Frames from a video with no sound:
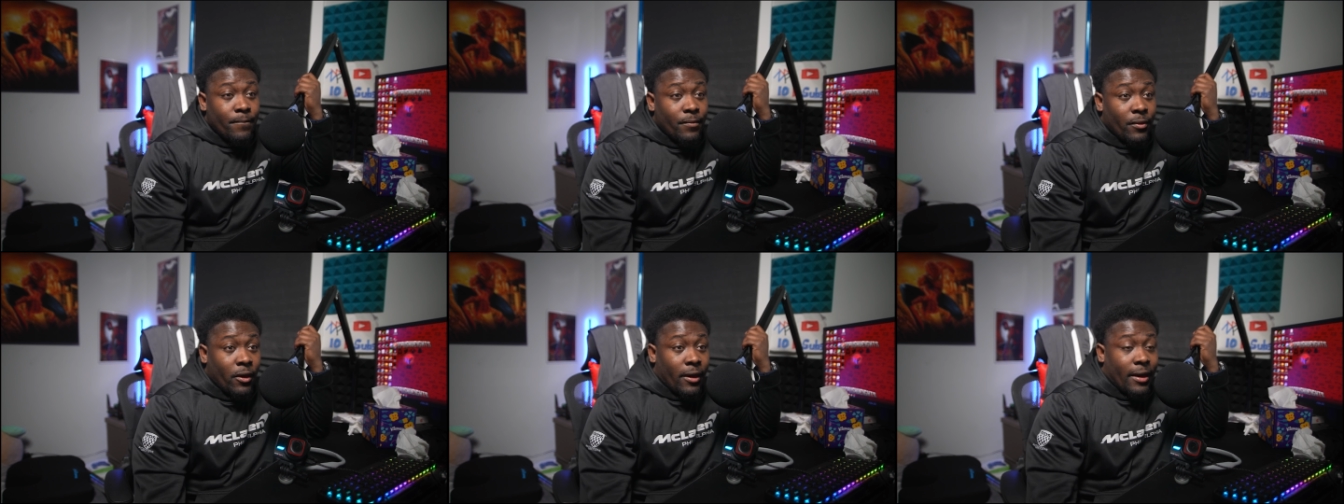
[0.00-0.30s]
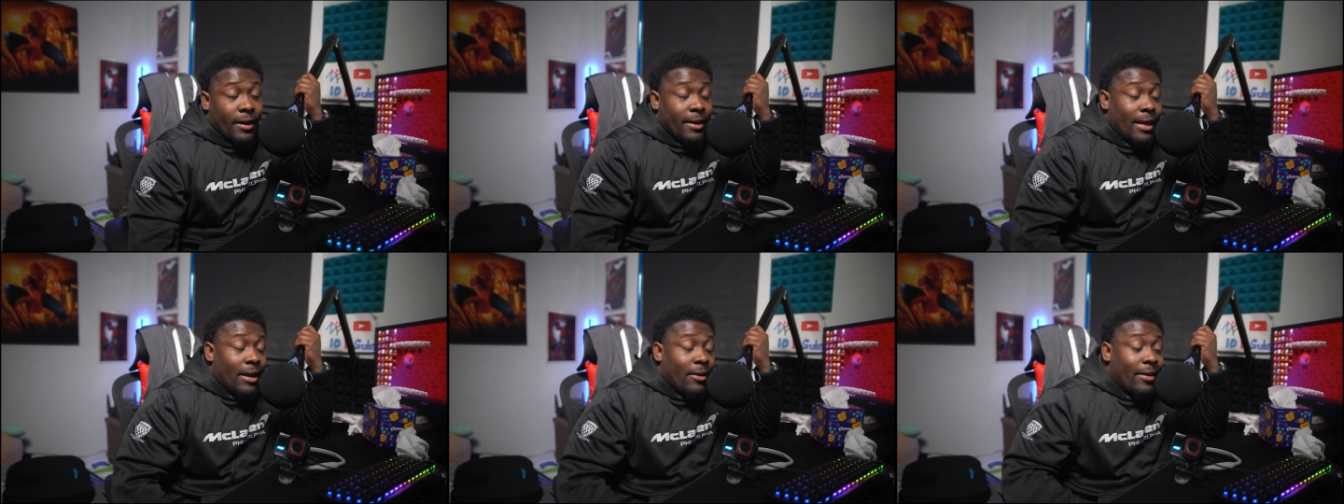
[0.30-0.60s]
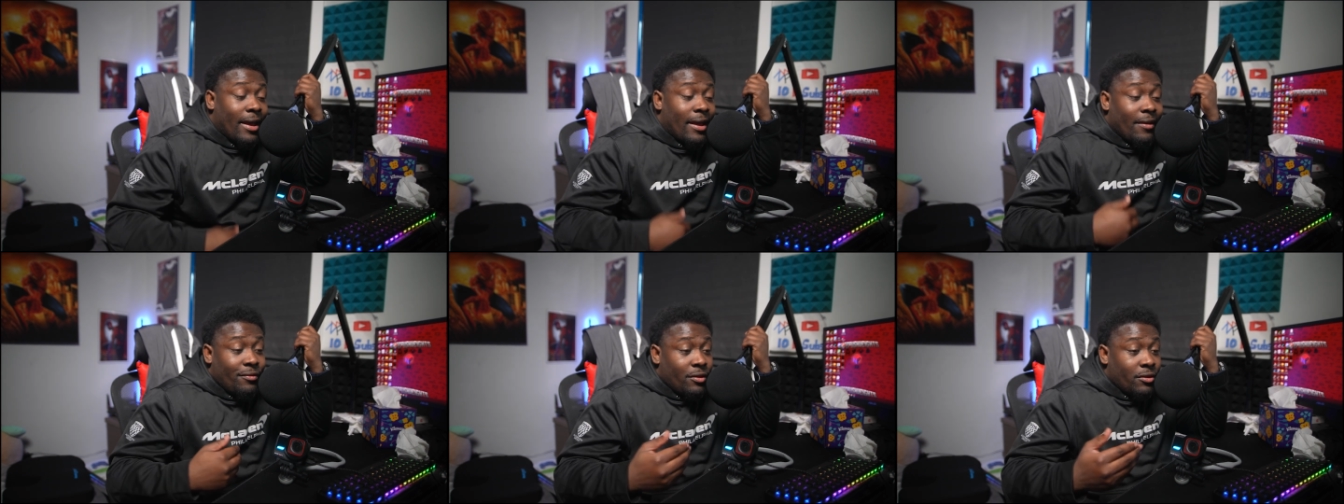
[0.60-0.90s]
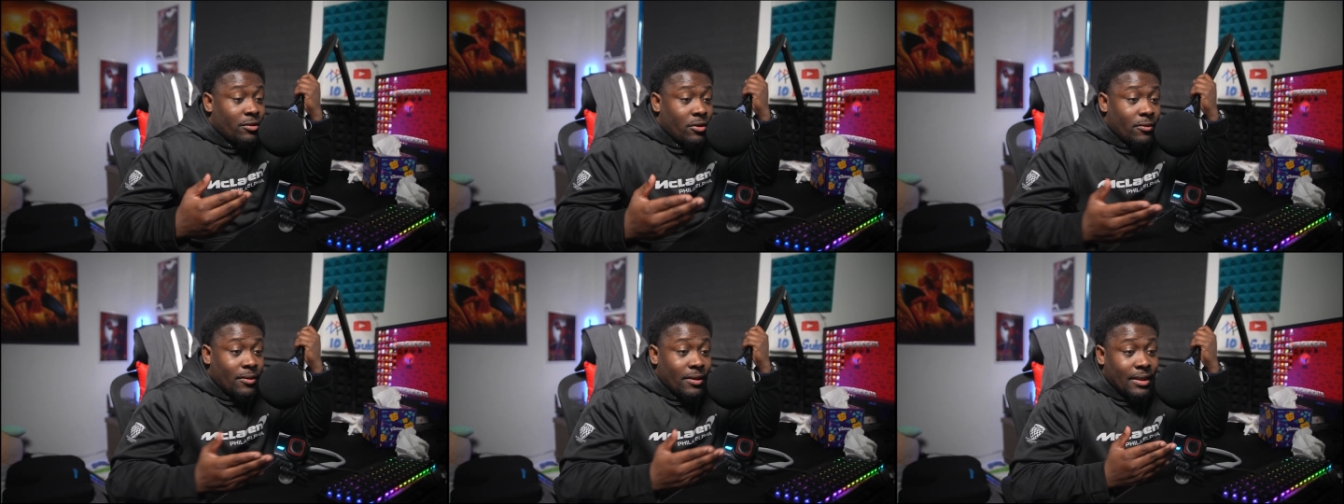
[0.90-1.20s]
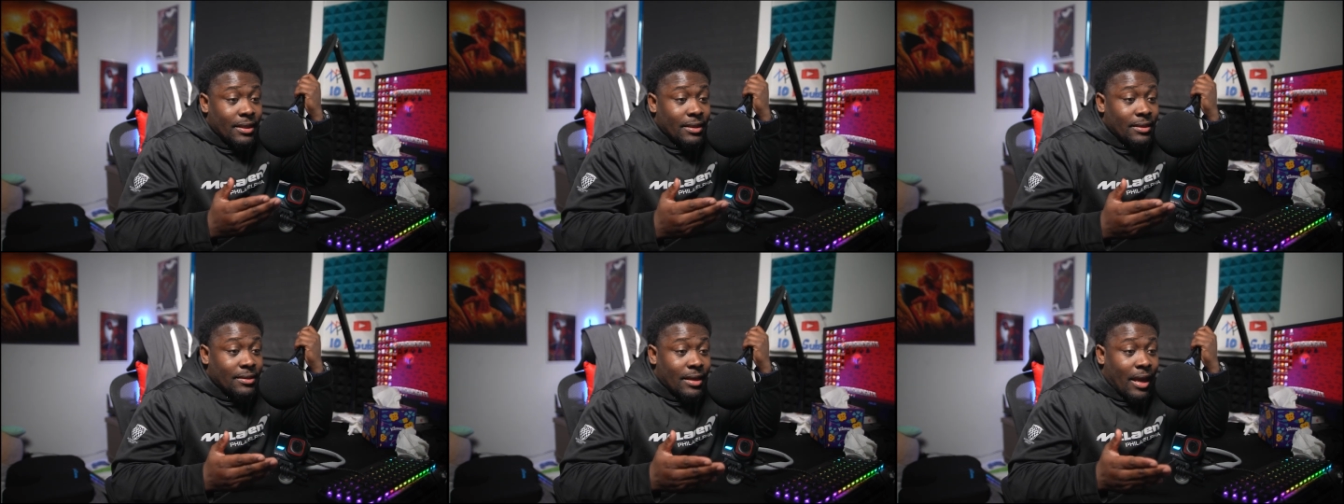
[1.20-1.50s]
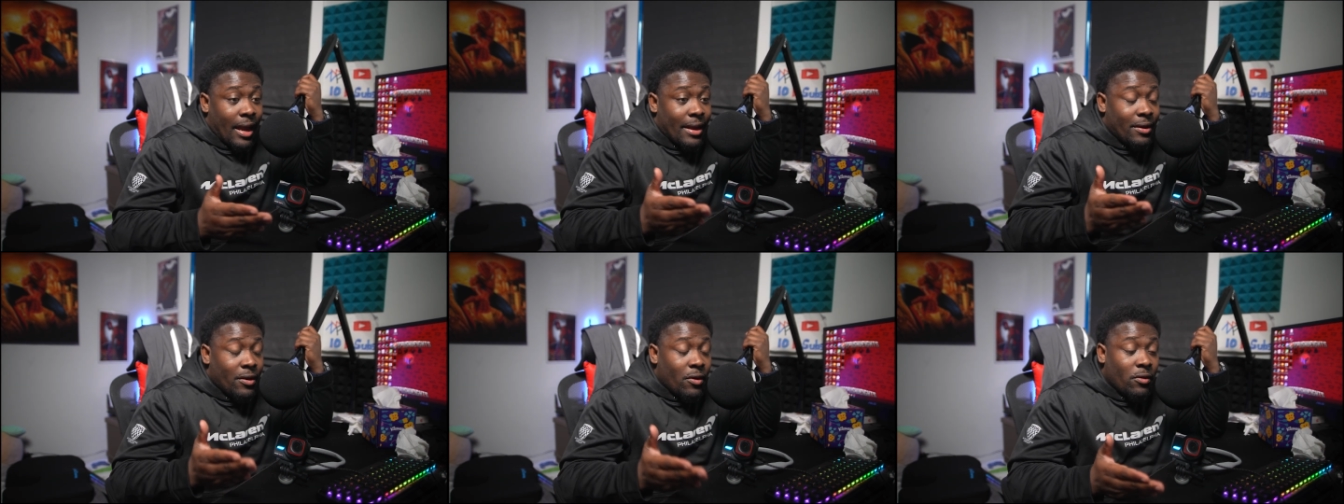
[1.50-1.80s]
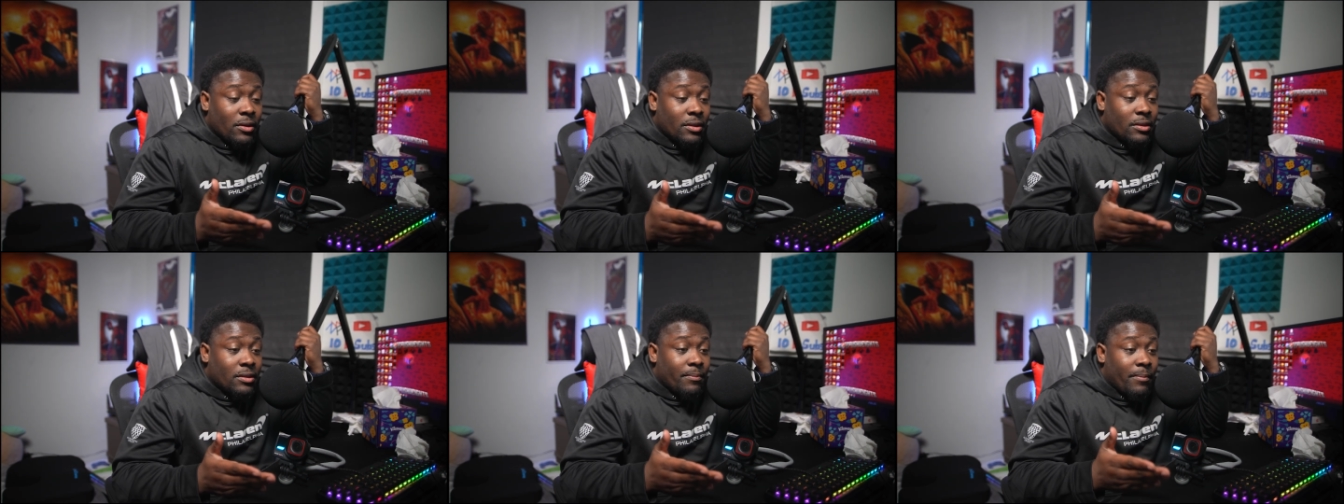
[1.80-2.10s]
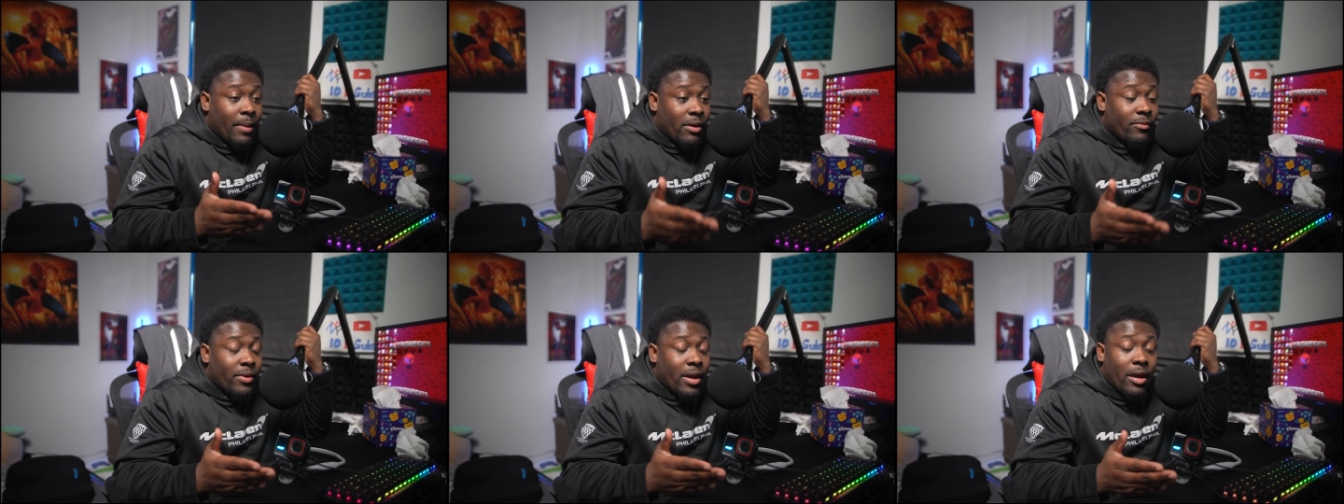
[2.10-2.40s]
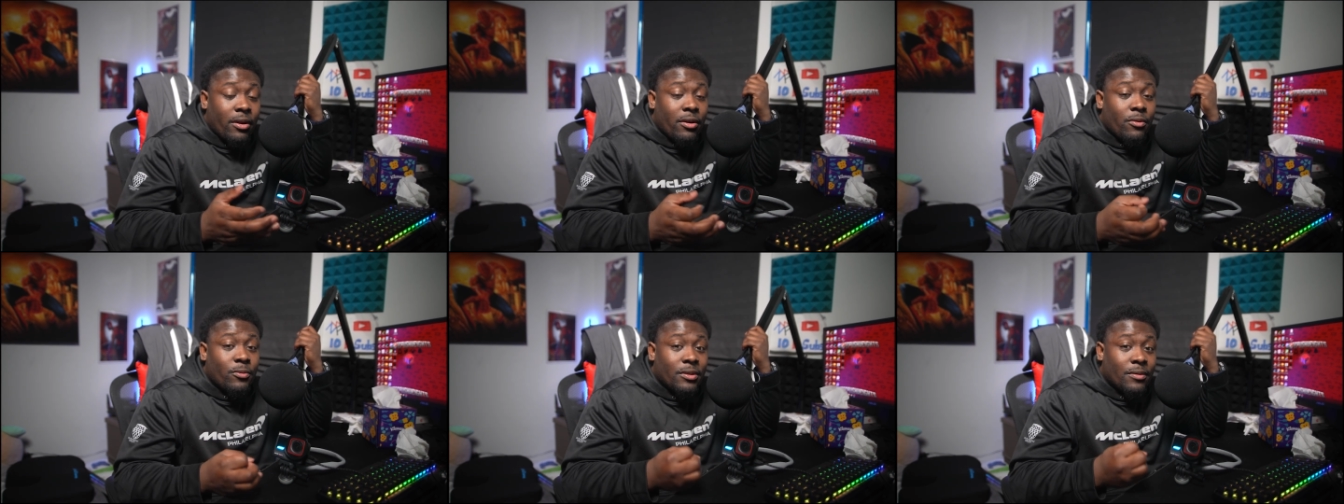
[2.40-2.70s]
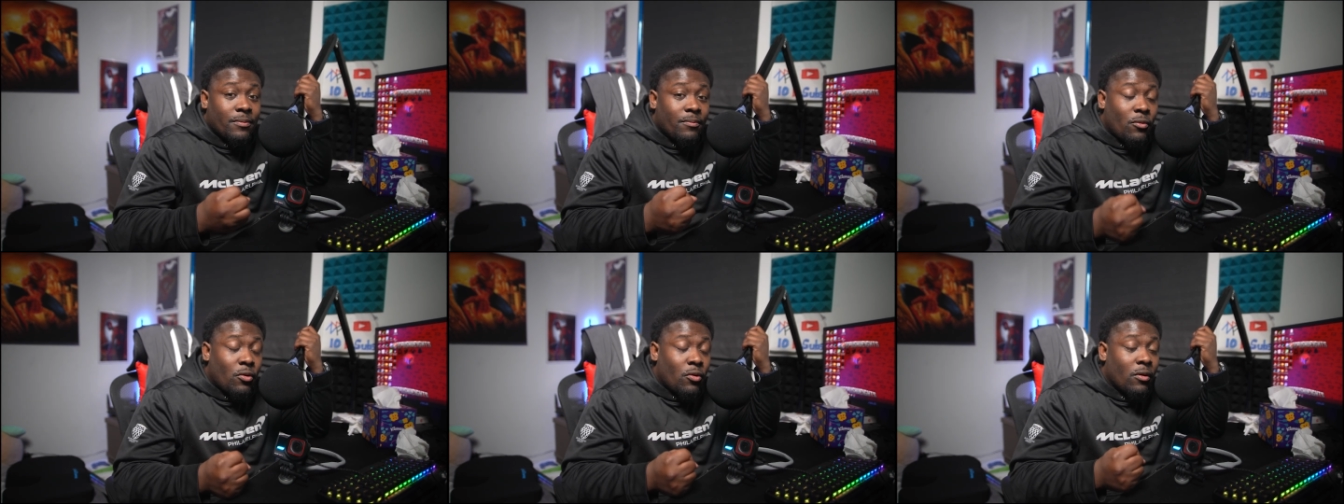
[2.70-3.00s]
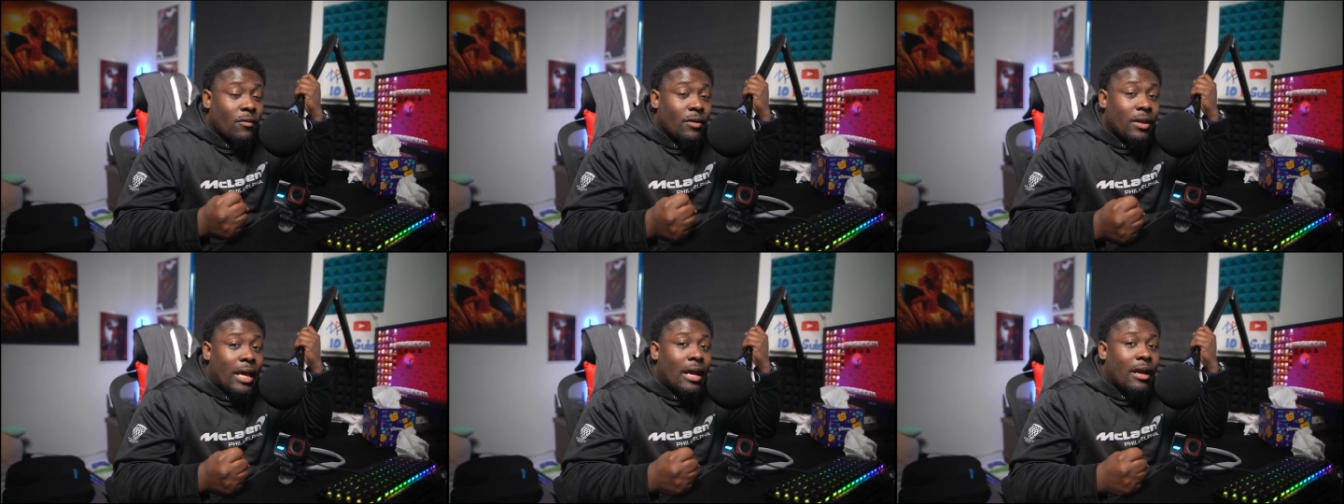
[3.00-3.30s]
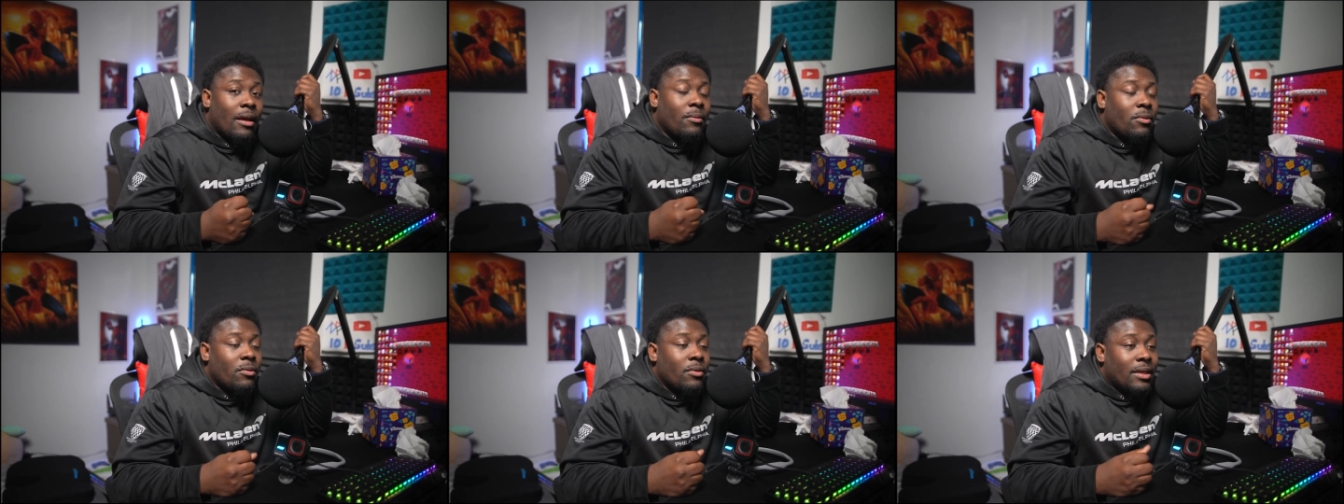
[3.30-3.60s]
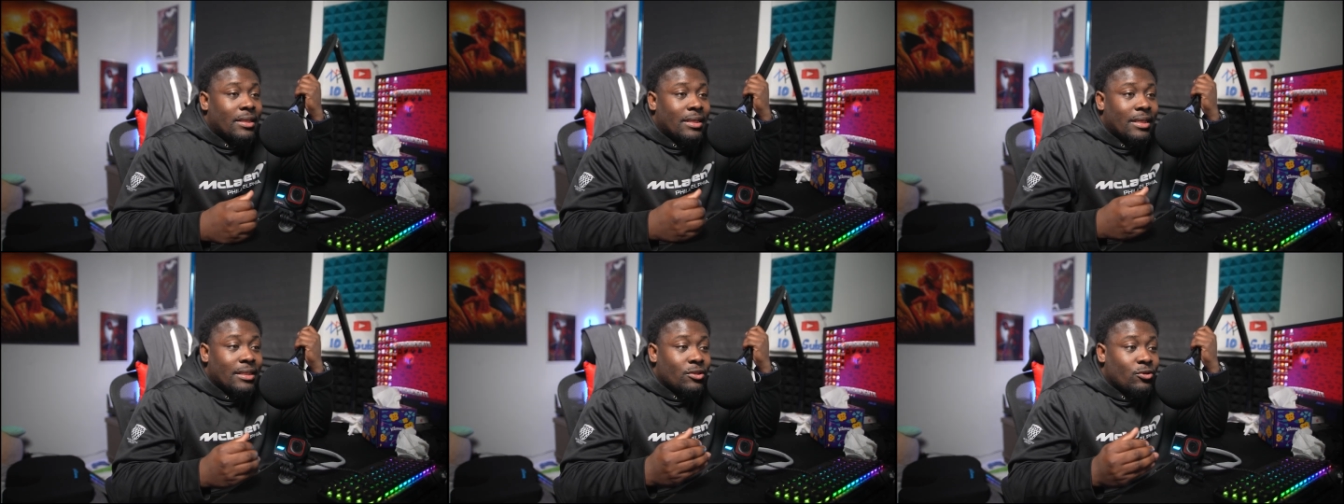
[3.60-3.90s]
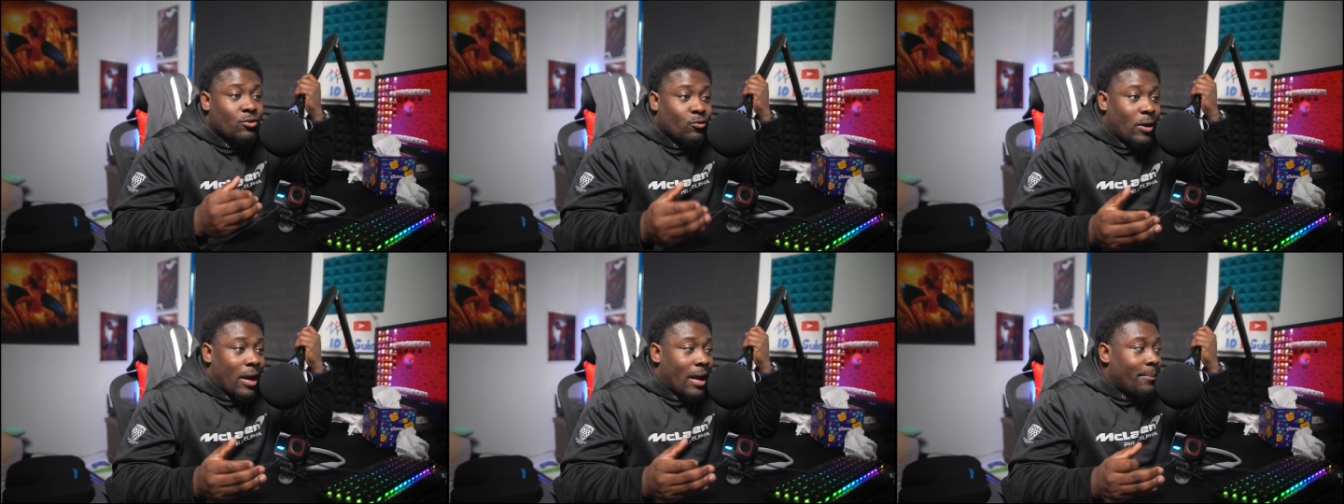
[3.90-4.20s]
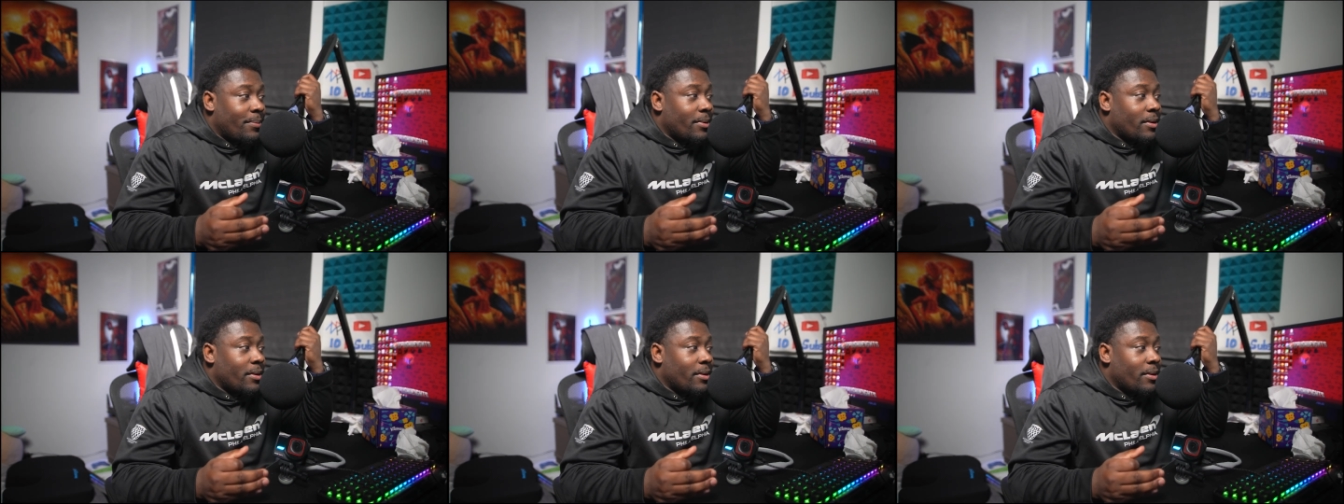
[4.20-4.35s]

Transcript: All right, now after doing this, I noticed my router was more reliable. It didn't drop